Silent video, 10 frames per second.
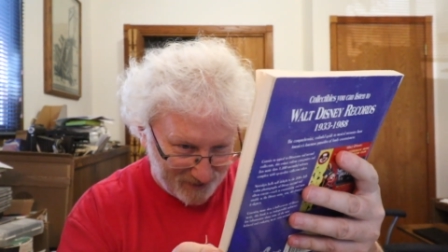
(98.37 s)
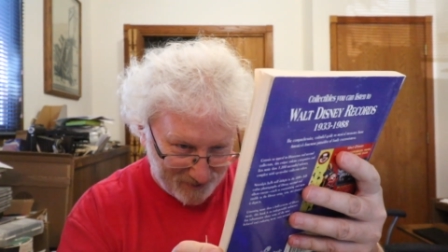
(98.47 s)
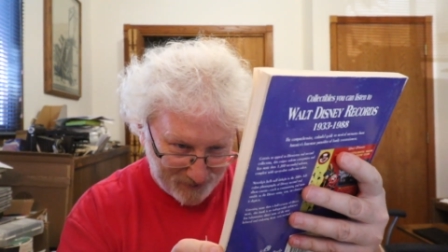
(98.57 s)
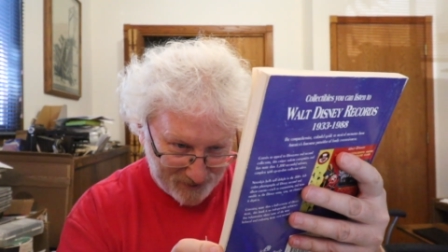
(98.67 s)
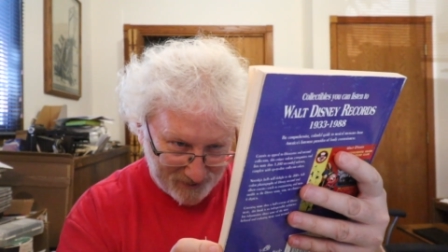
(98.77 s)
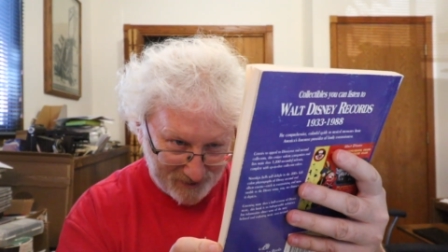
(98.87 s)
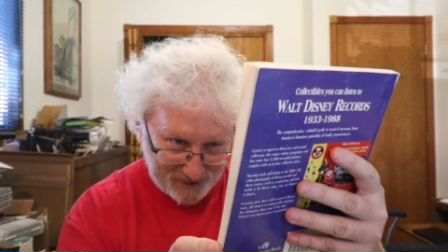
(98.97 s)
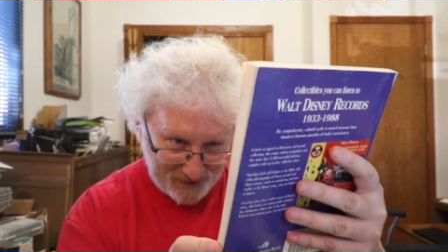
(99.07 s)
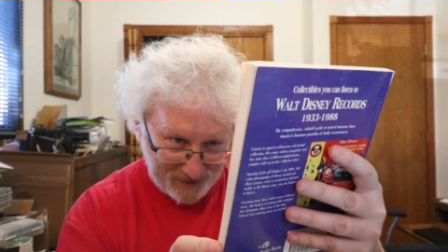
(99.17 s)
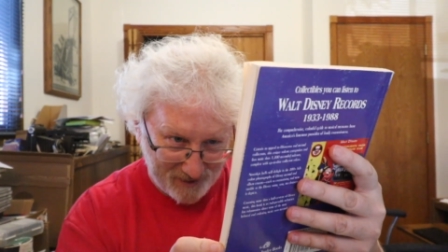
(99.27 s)
well,
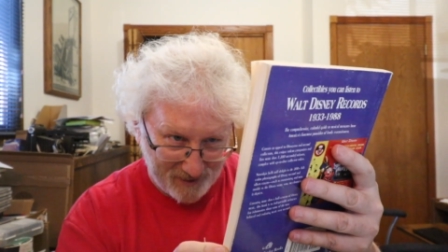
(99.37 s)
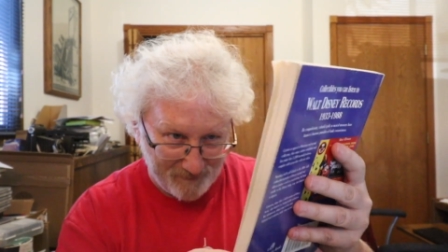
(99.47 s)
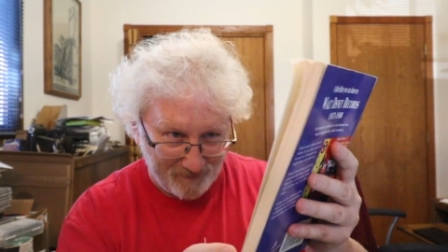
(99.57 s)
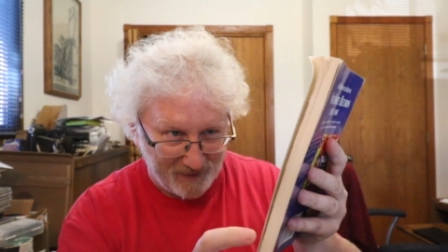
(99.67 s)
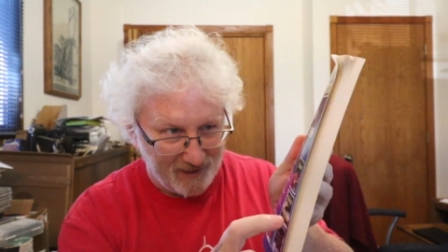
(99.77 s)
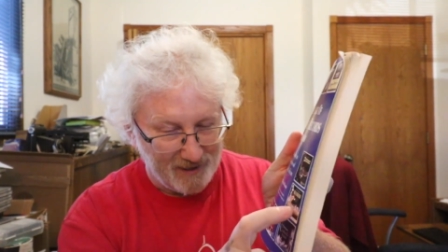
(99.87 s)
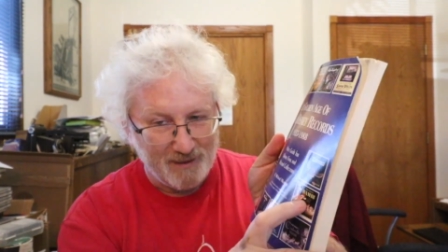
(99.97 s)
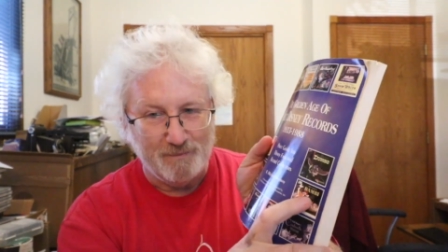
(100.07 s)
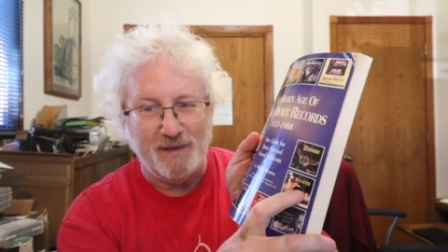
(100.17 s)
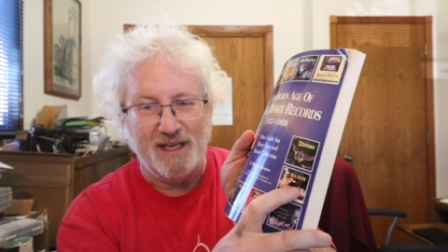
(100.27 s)
there's
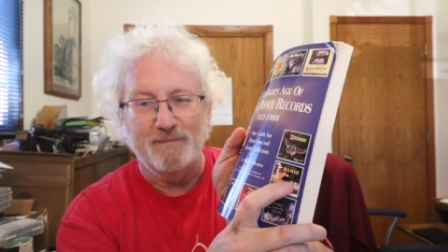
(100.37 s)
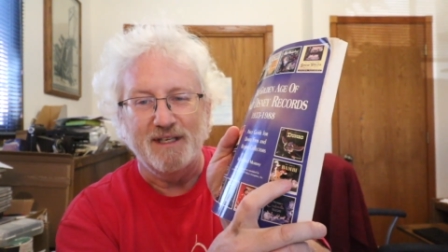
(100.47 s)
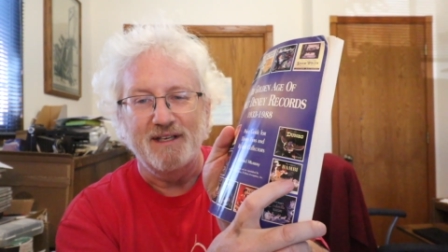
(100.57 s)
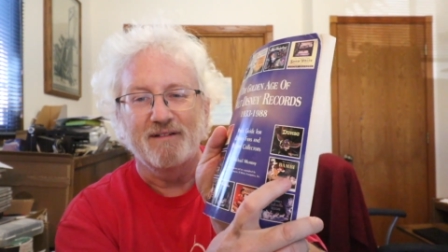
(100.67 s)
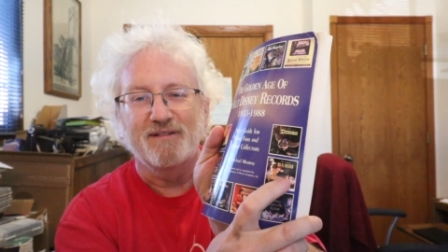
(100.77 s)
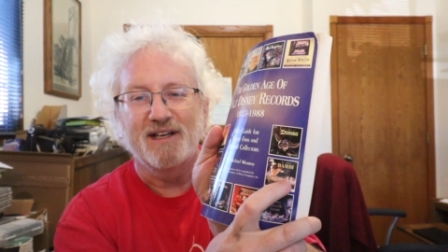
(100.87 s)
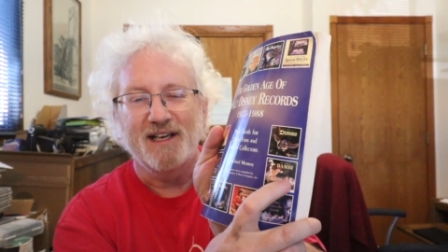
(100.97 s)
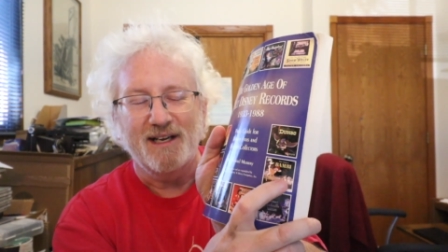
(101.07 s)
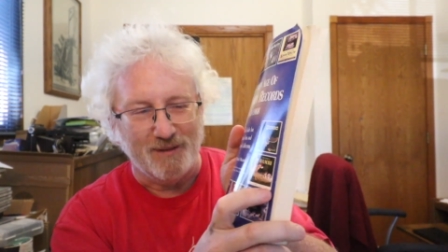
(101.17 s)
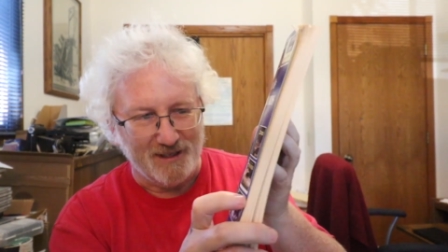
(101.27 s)
Bambi. I've got
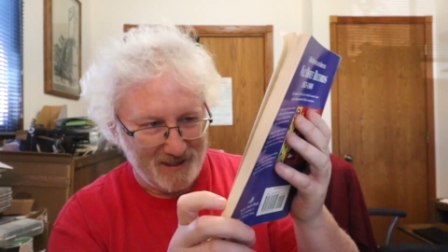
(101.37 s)
that one.